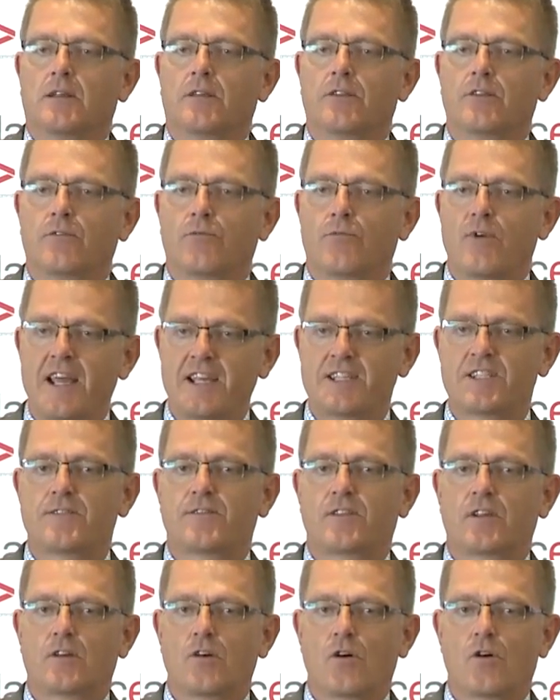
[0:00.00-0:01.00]
The rest
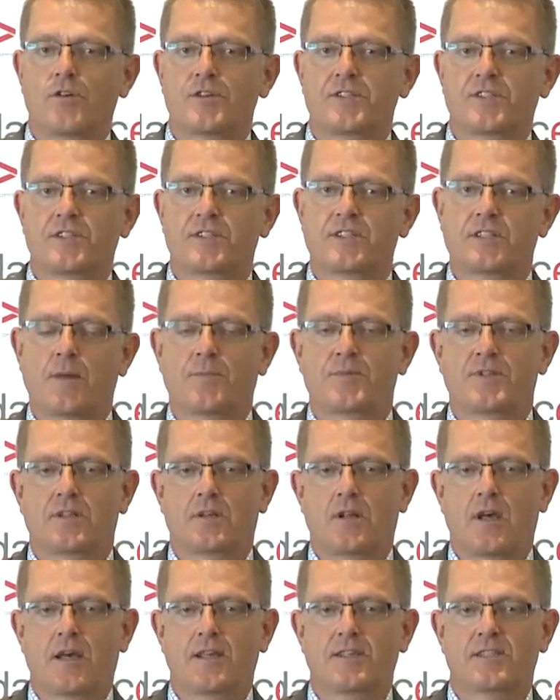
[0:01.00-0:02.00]
of the cost is
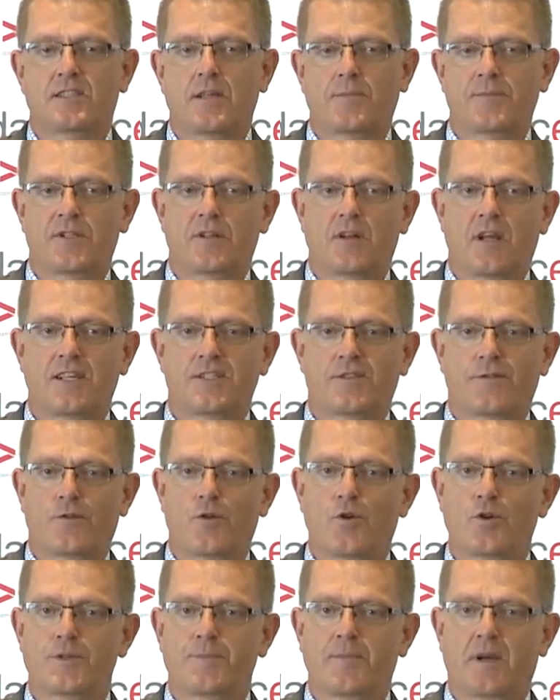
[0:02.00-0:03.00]
subsidized, of
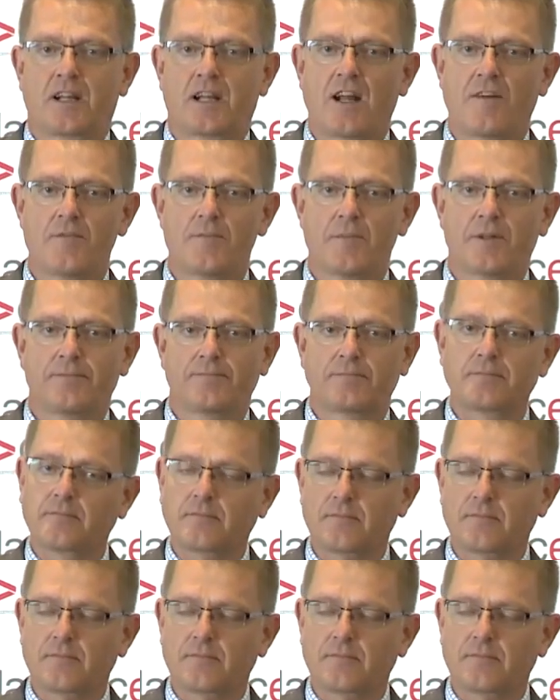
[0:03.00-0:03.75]
course, by government,